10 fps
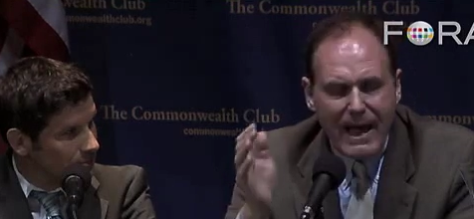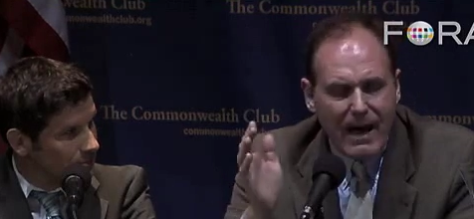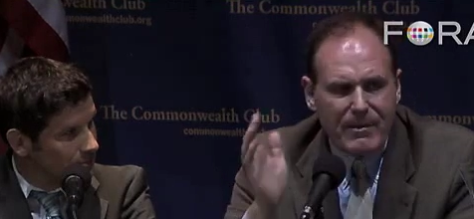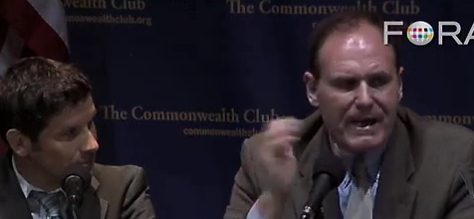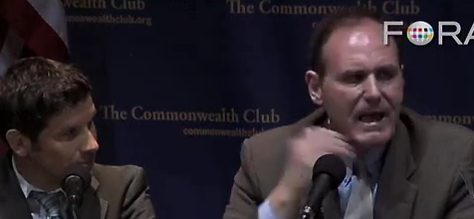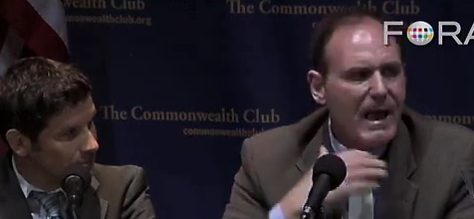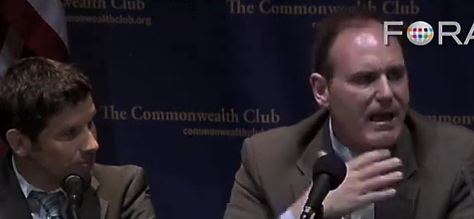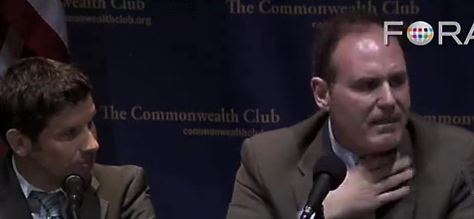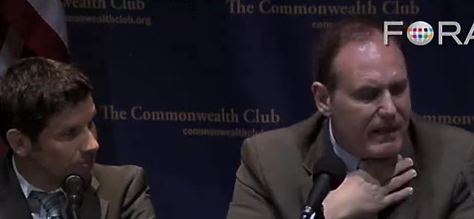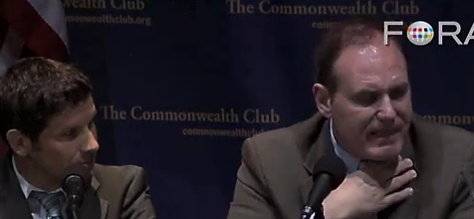Speaker 1: I mean,
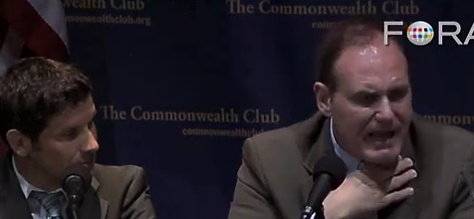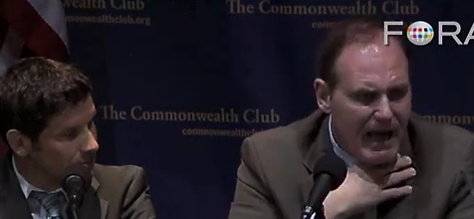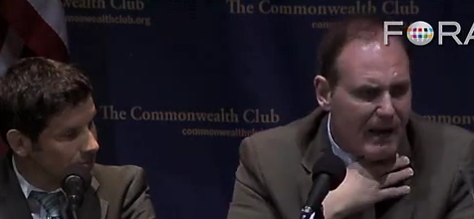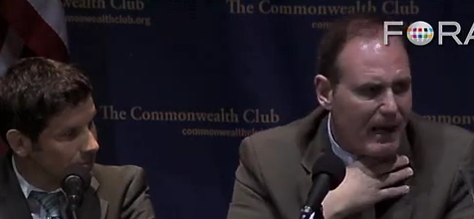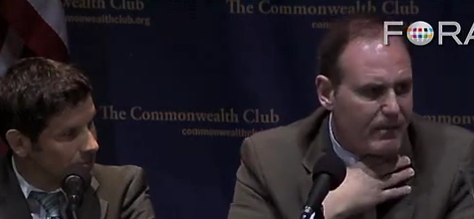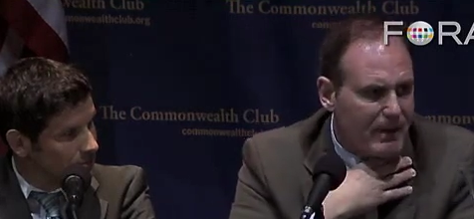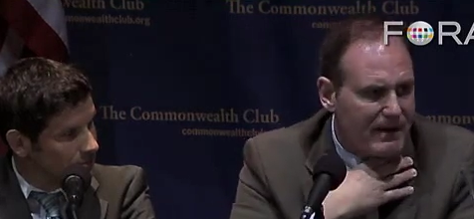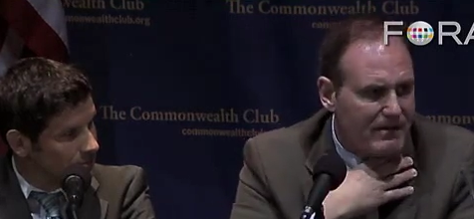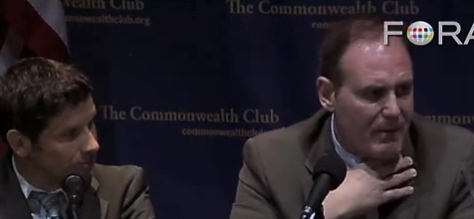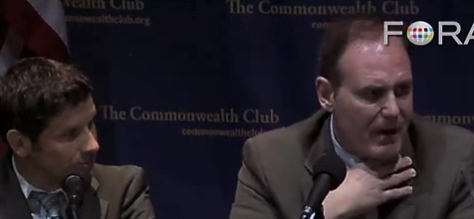the thing I like
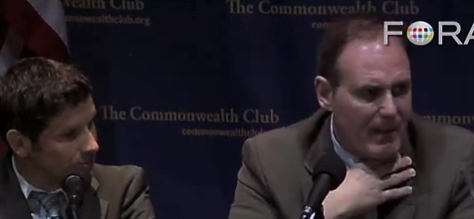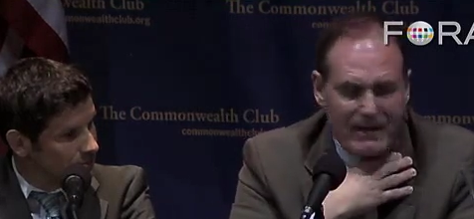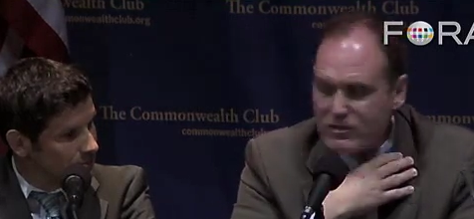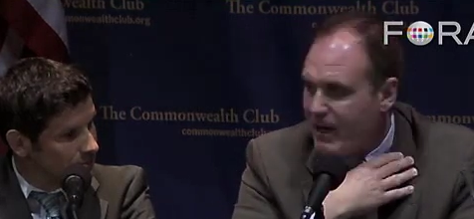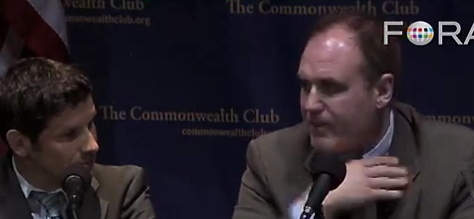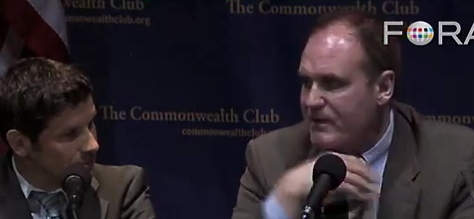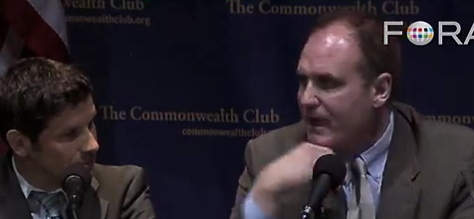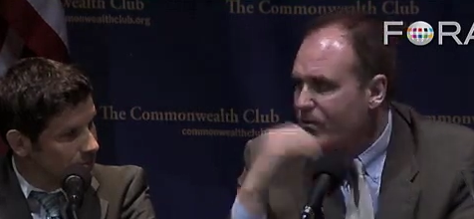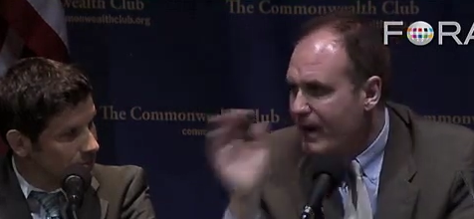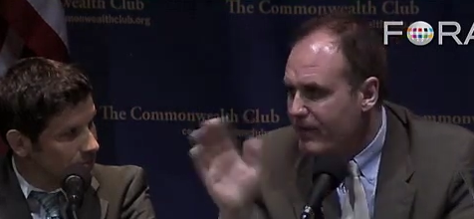best about my job is
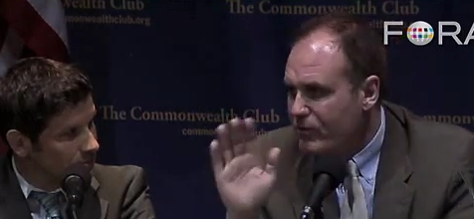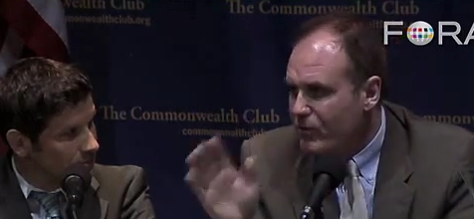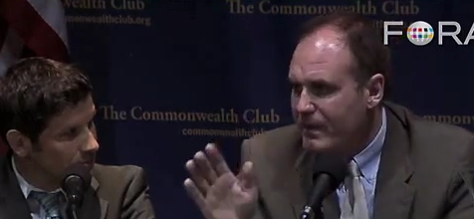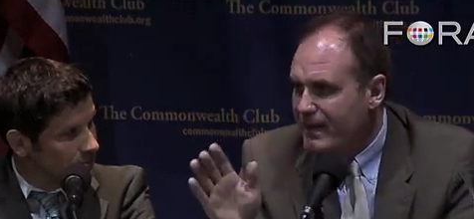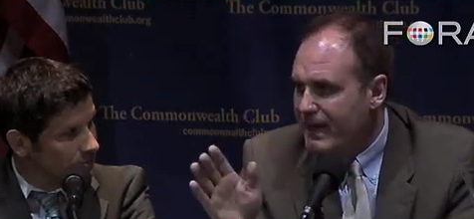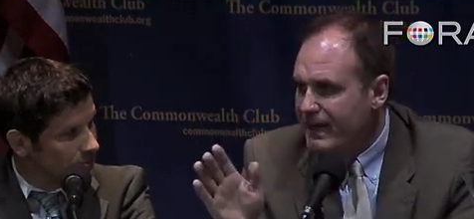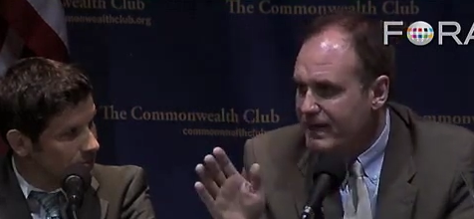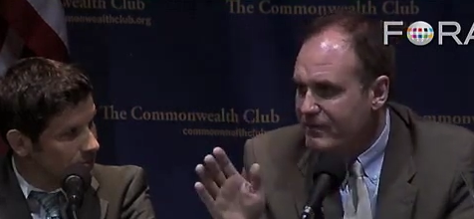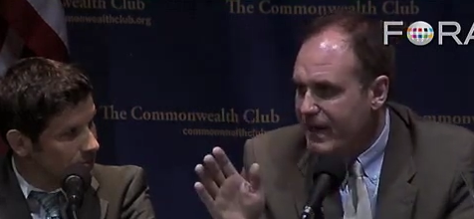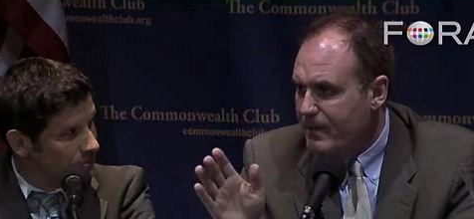I don't have to run the
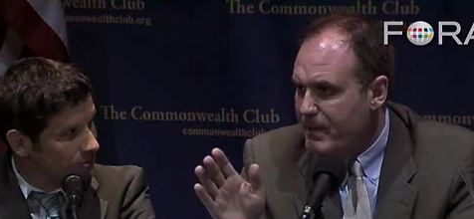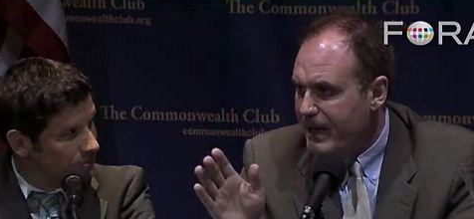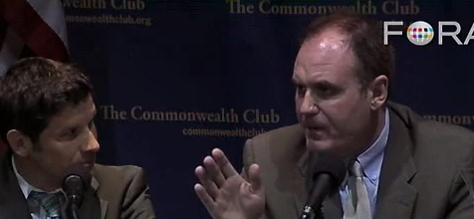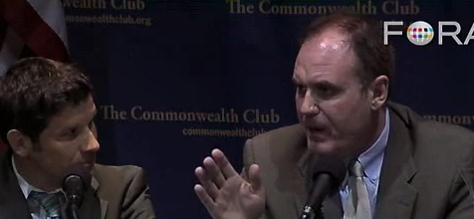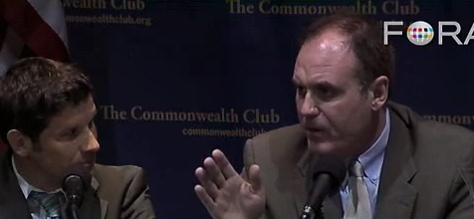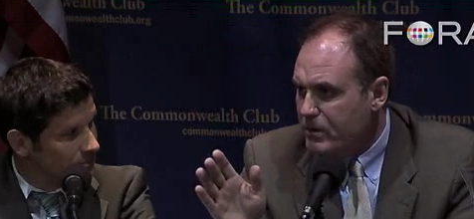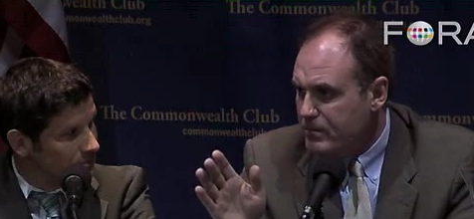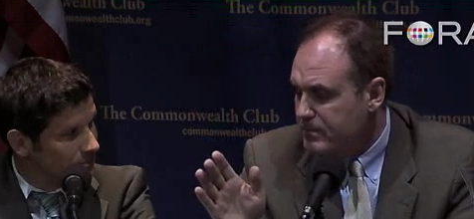negative campaign about